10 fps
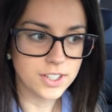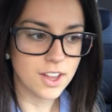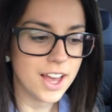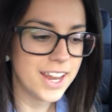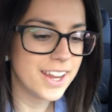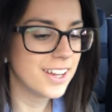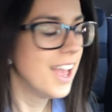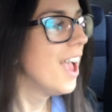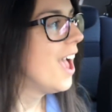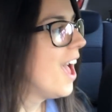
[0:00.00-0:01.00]
exciting.
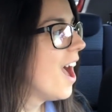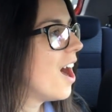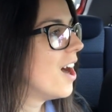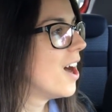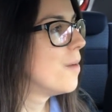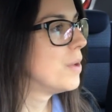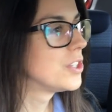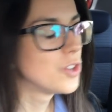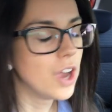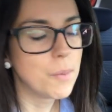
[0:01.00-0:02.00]
Um,
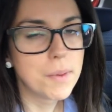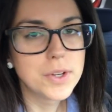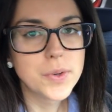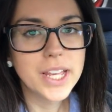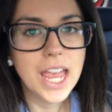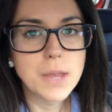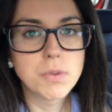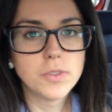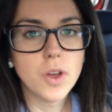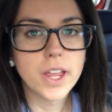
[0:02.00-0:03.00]
so I won't be doing a heap
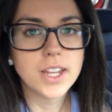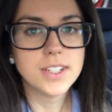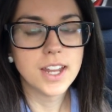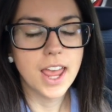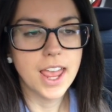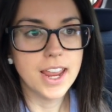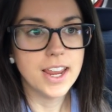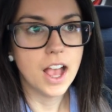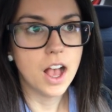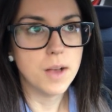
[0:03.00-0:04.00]
of vlogging
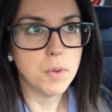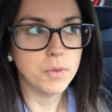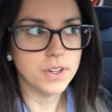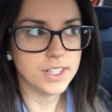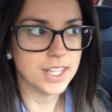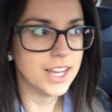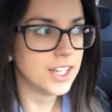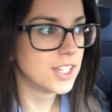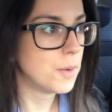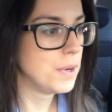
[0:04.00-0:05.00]
today, um, obviously,
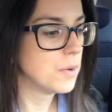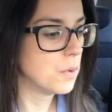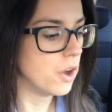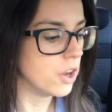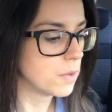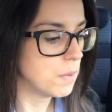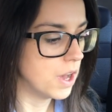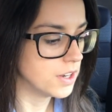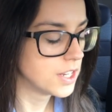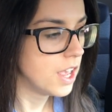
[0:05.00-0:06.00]
because I'll be at work,
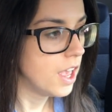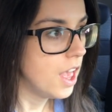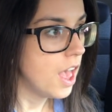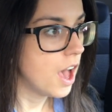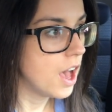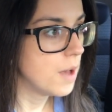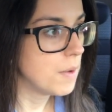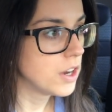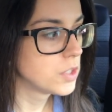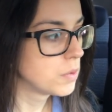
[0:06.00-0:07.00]
but um,
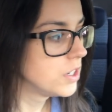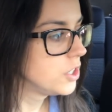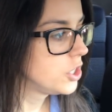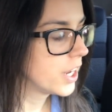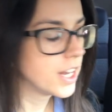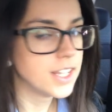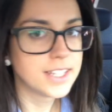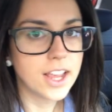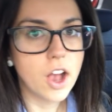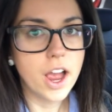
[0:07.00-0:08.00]
I just wanted to check in and
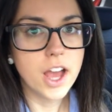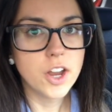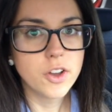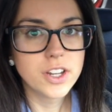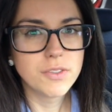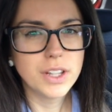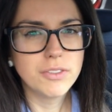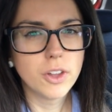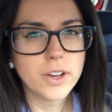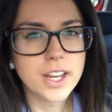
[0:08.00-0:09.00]
say hi. I know I didn't really
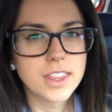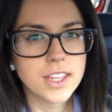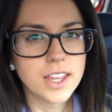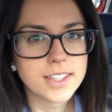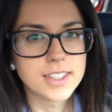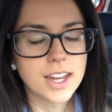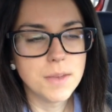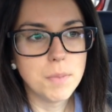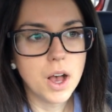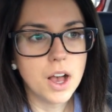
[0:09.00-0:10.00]
vlog anything yesterday,
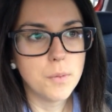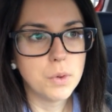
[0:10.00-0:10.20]
but